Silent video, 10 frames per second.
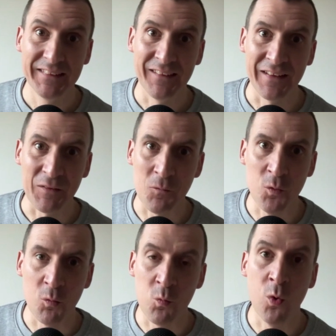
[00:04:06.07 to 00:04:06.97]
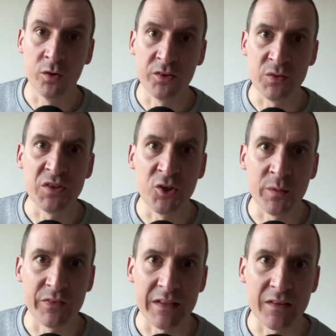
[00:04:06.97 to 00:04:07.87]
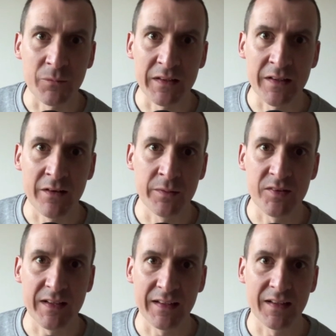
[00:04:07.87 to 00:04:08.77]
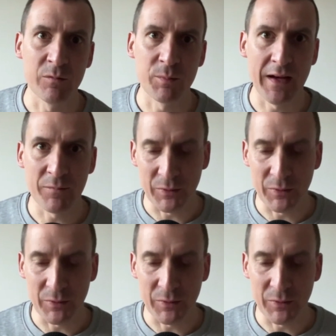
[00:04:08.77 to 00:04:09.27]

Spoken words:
Like, what do you do with Ethan Nwaneri when Saka comes back?